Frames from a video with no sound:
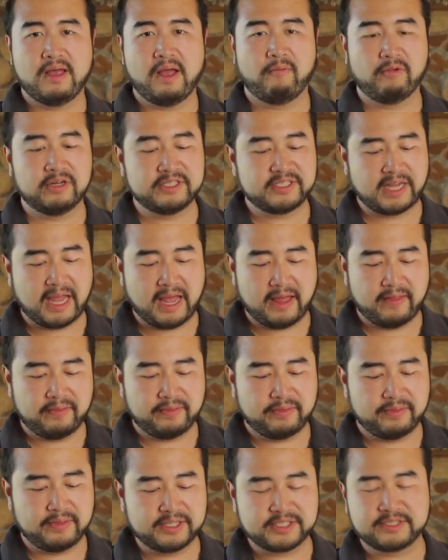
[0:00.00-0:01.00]
And once again,
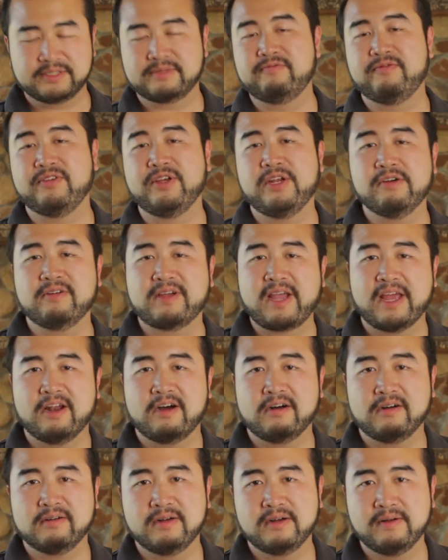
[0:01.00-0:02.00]
this video
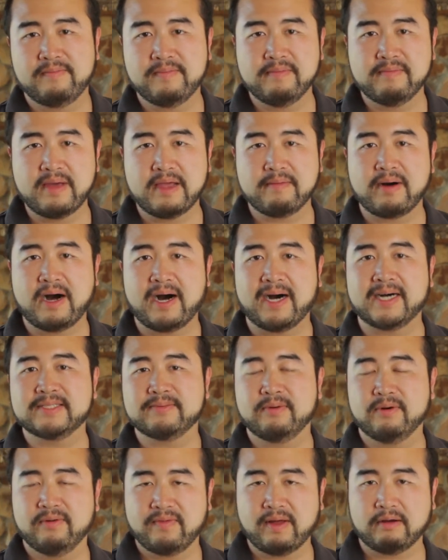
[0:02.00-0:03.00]
cannot be made
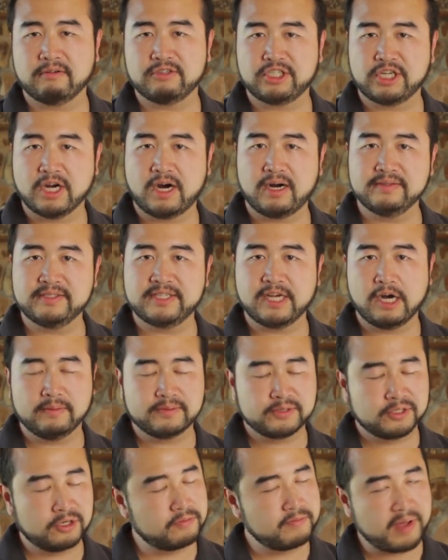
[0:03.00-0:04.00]
possible without Sean's help,
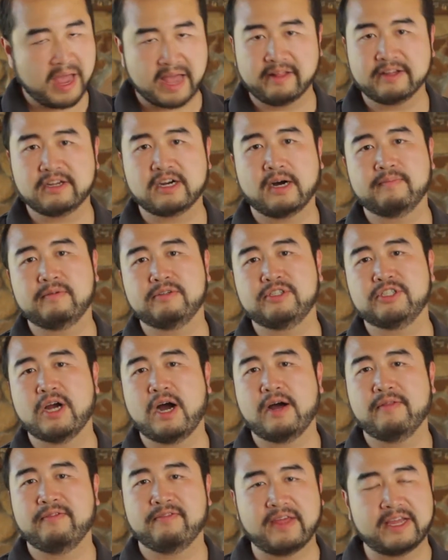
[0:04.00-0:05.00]
so
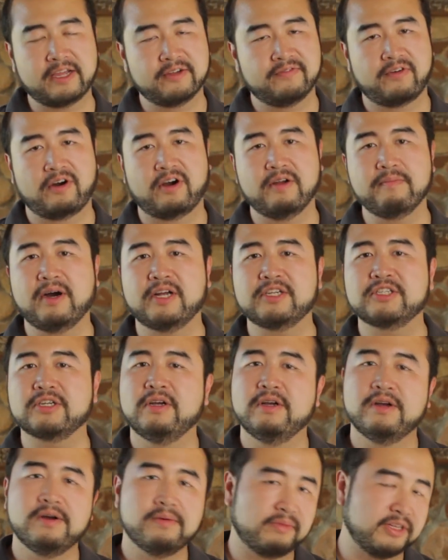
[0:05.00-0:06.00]
HelicopterSean, thank you very much.
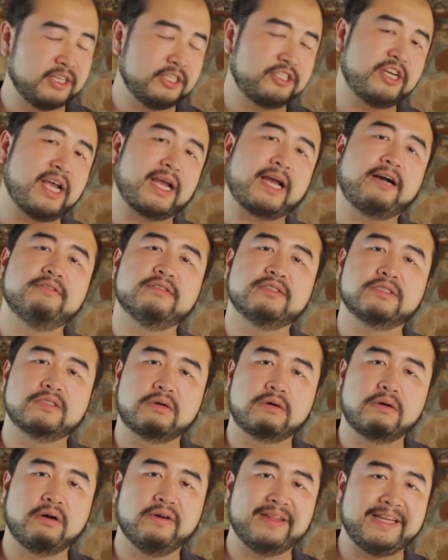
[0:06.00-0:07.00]
Please check out his
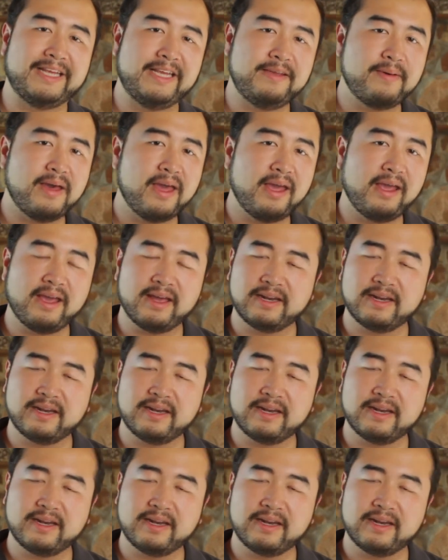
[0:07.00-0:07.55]
store on eBay.